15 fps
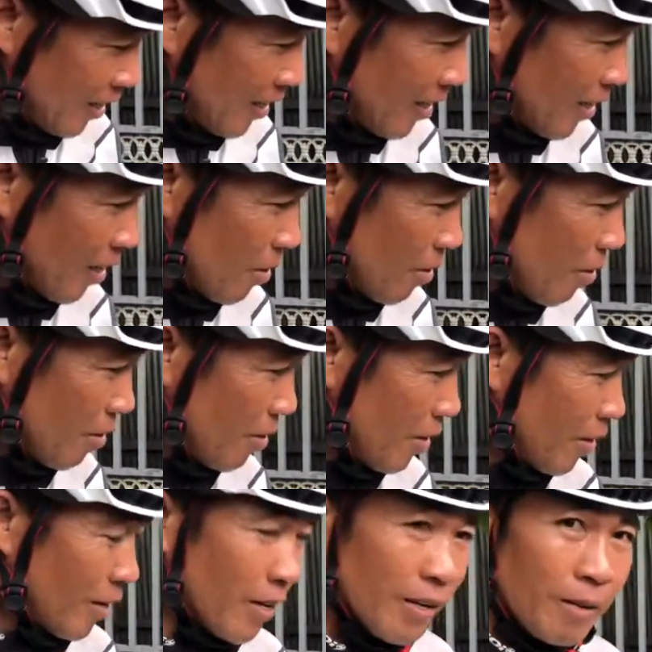So
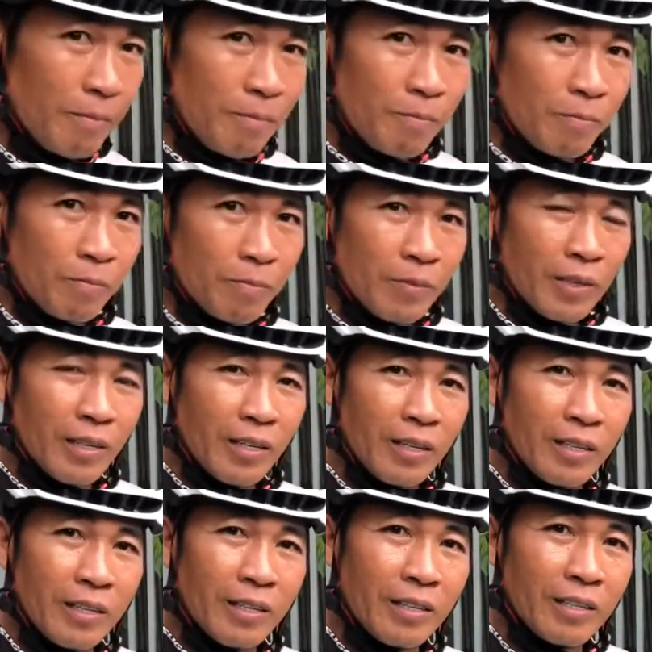um,
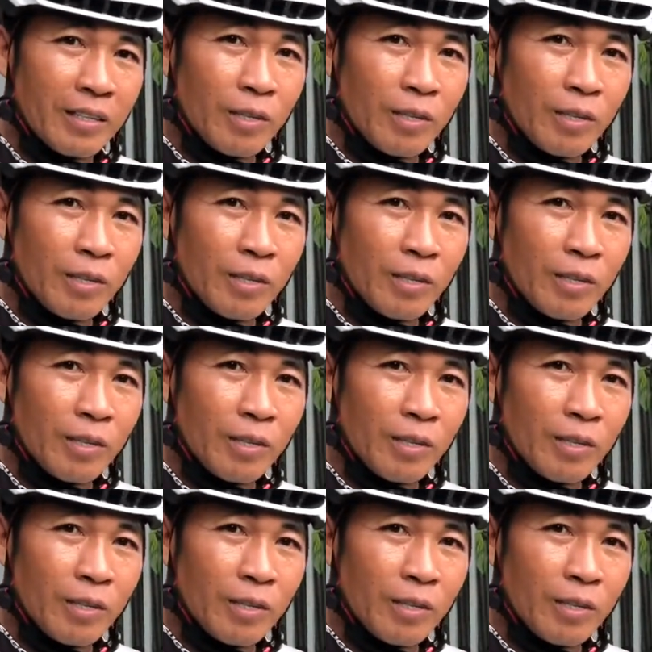uh,